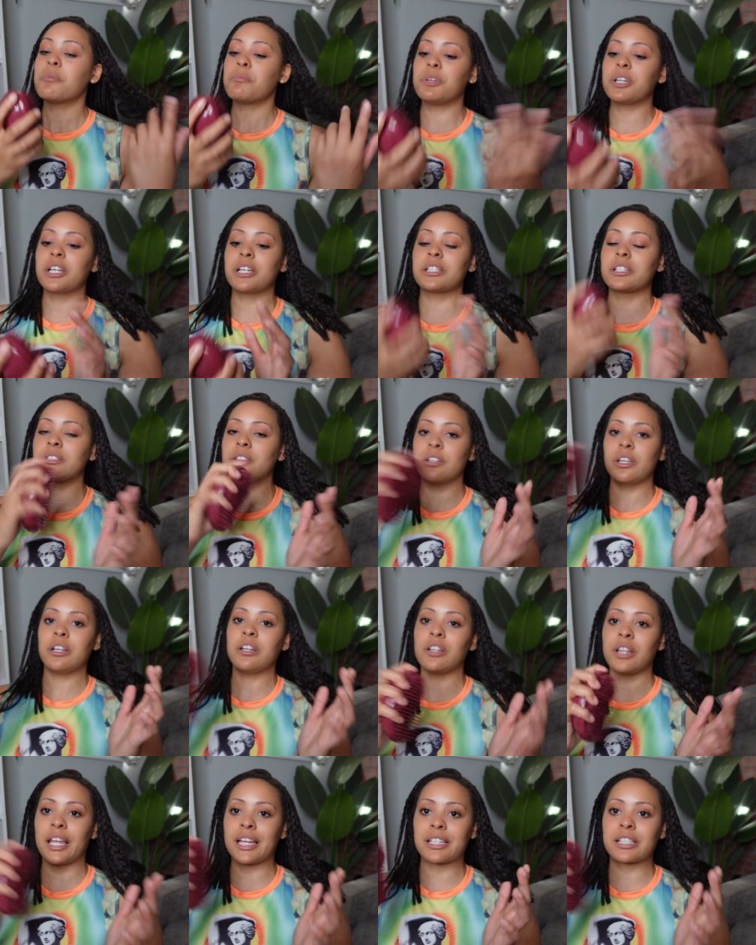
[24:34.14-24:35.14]
because then
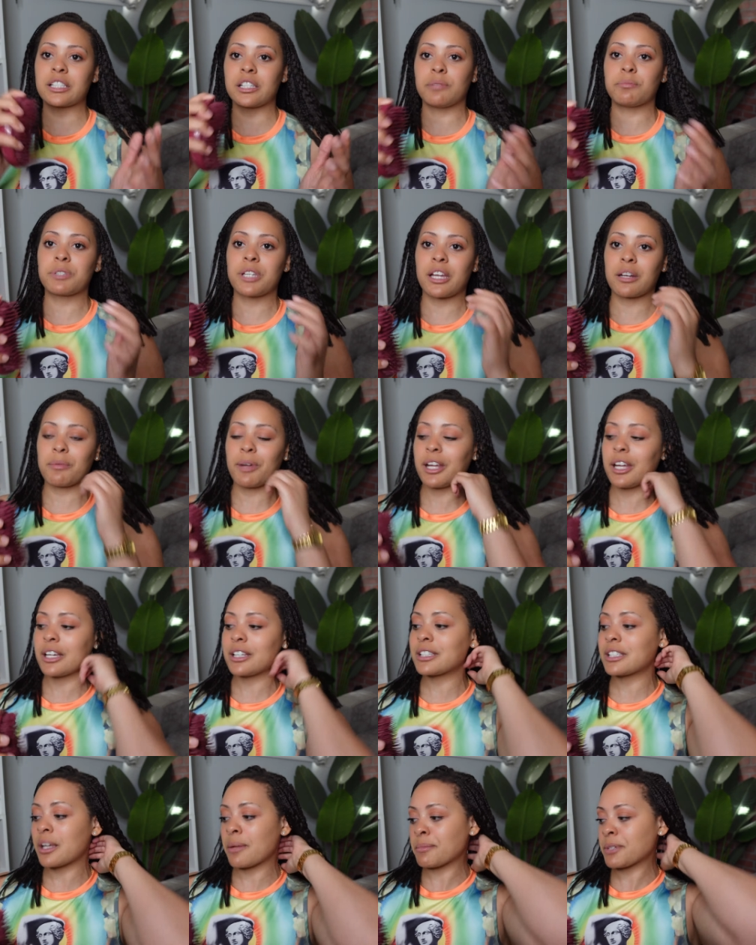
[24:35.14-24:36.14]
it like slips out of my
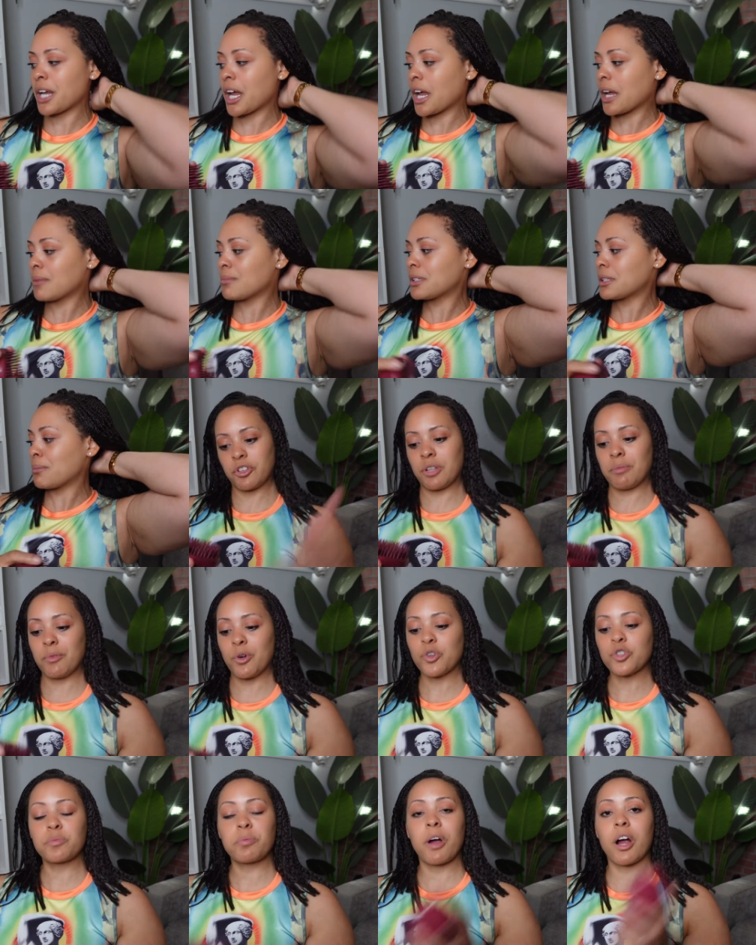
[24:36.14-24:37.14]
hand sometimes. For the
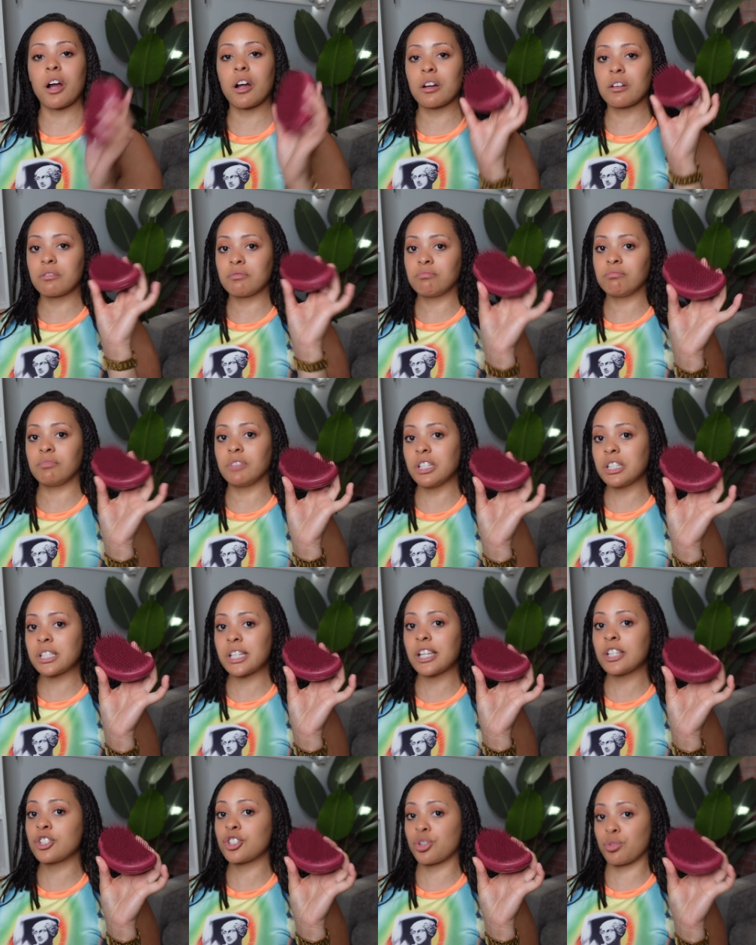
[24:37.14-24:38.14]
most part, this
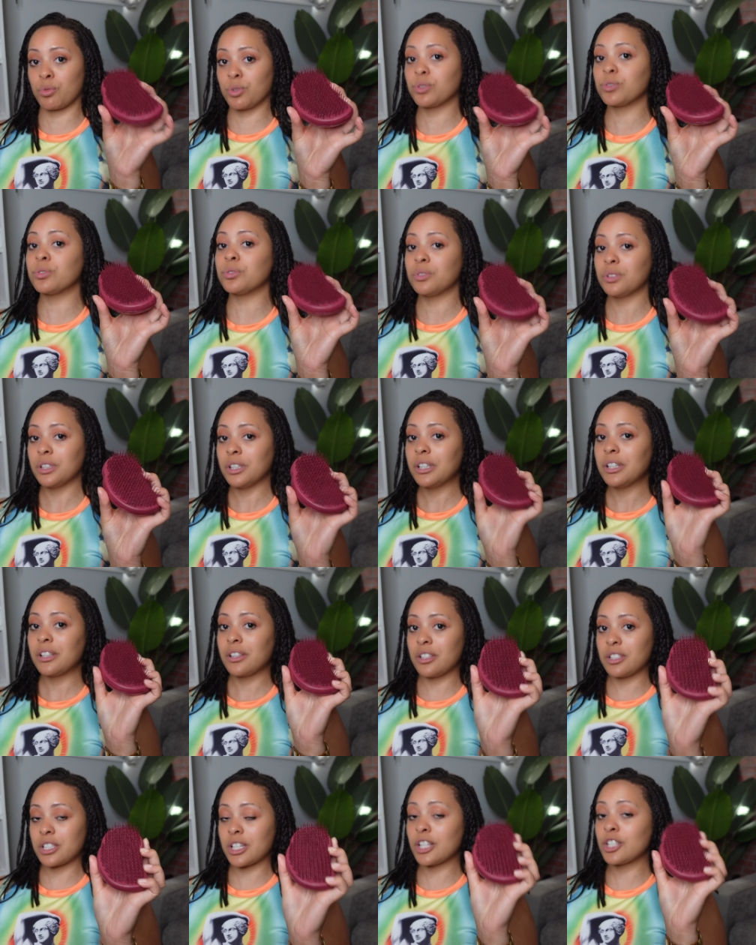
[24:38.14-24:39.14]
gets through.
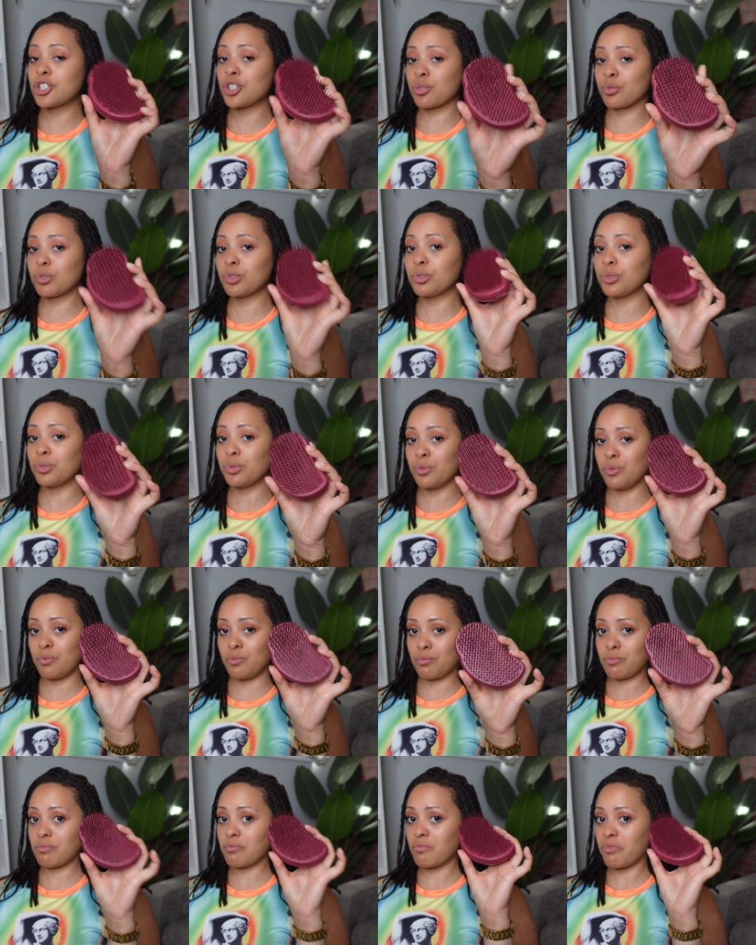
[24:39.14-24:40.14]
This gets through.
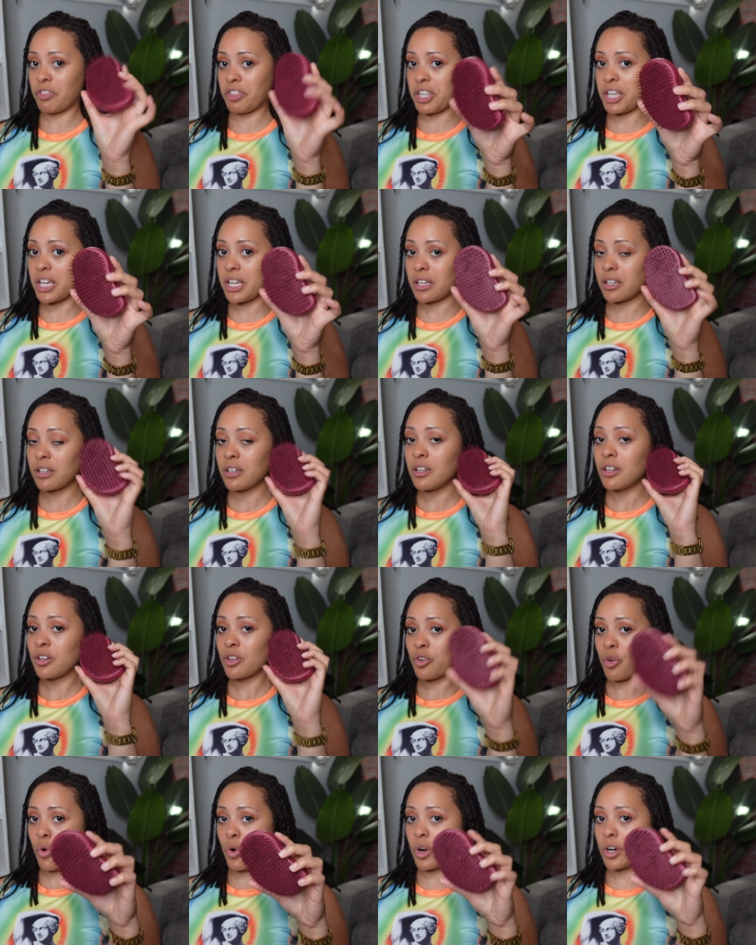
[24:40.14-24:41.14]
Thick,
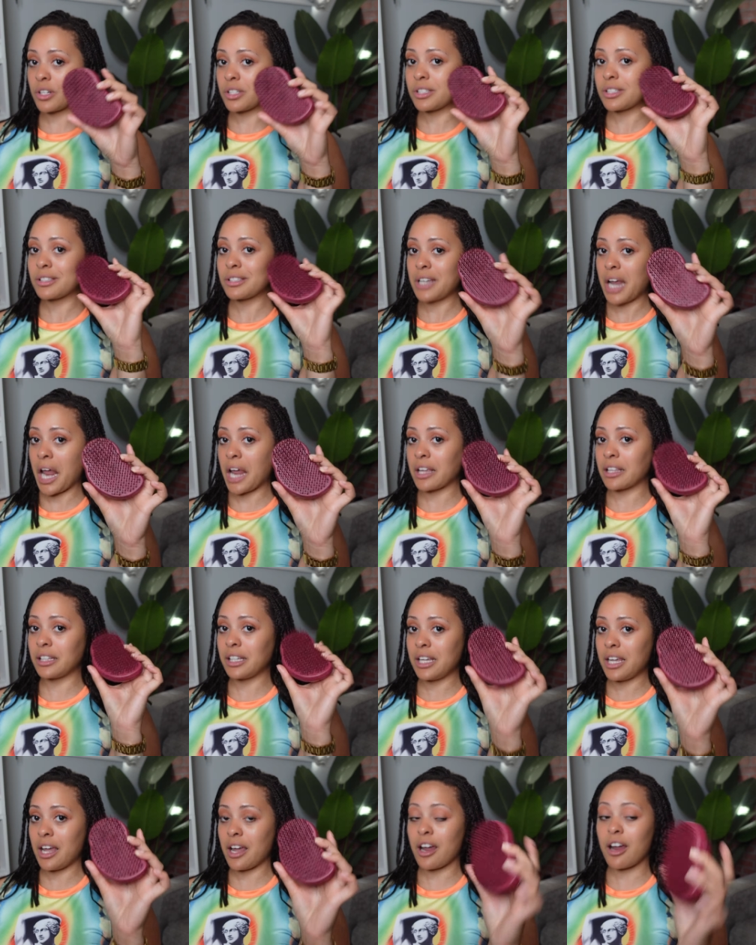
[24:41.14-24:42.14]
coarse,
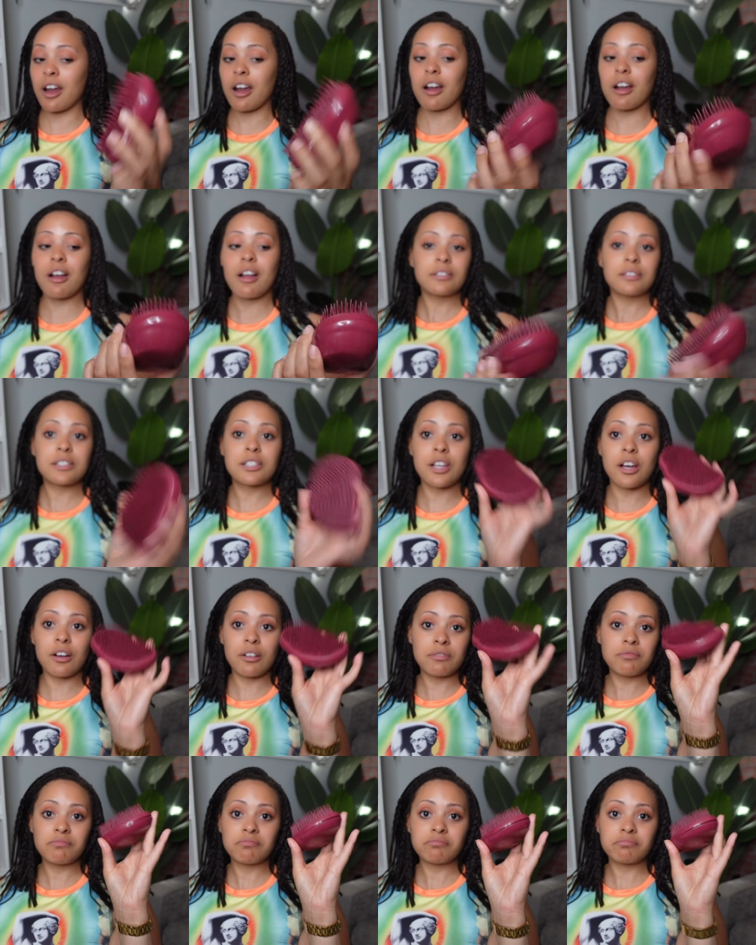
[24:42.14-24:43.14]
tangly hair.
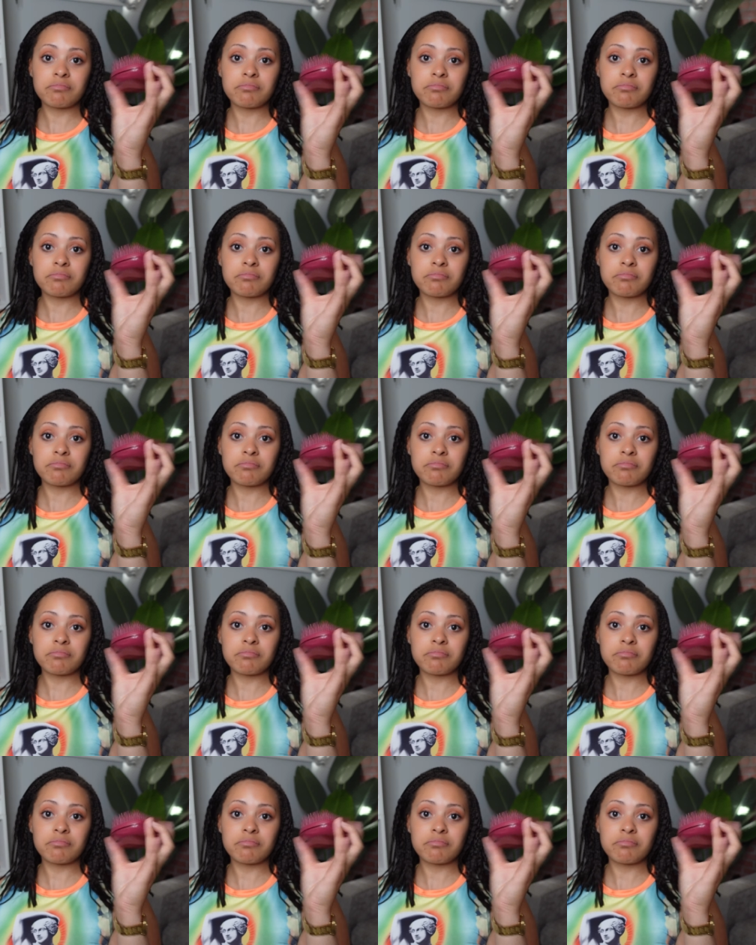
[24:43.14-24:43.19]
So